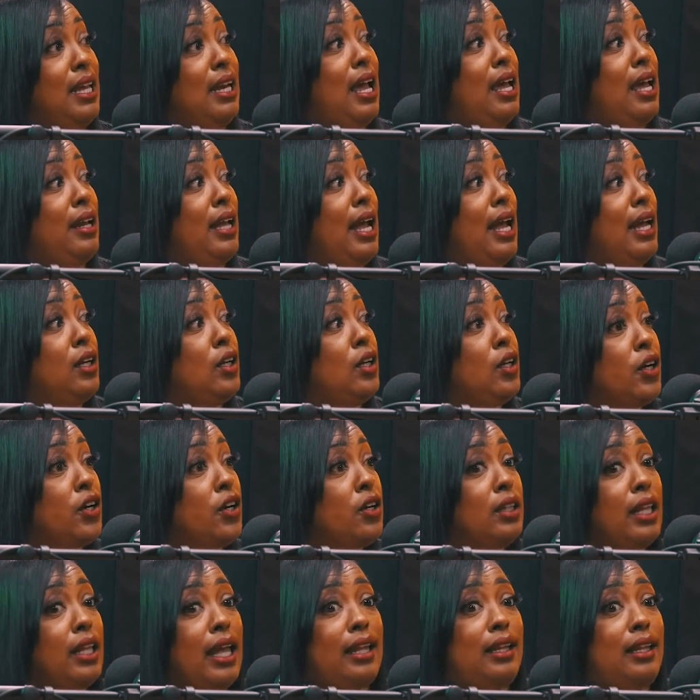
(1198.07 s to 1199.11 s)
And I, I
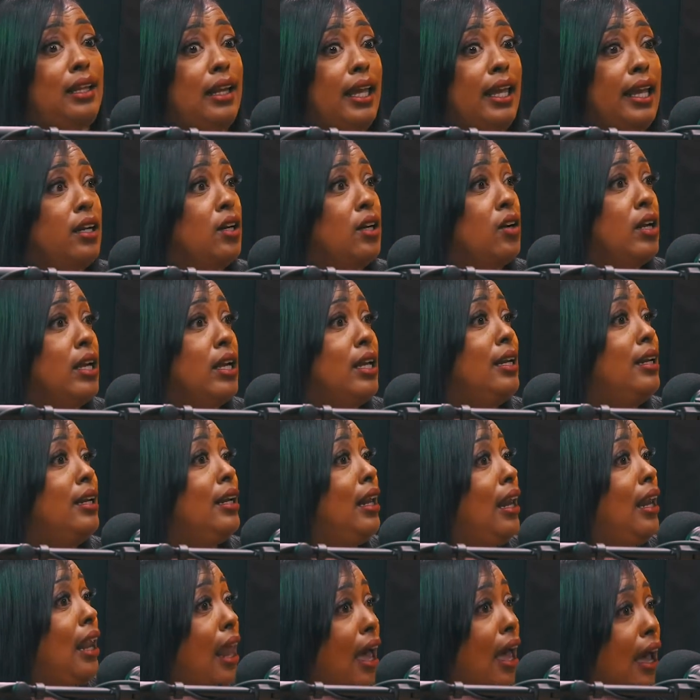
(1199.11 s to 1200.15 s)
learned that later
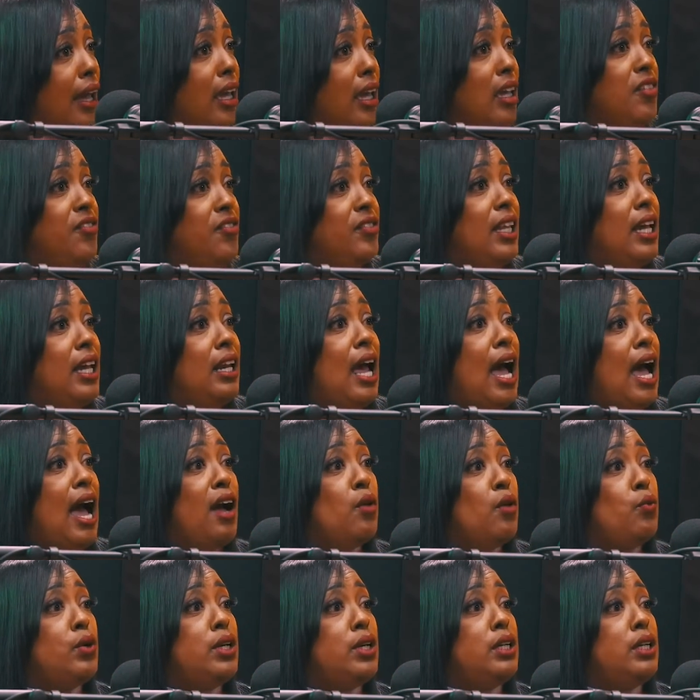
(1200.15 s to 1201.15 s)
in life that I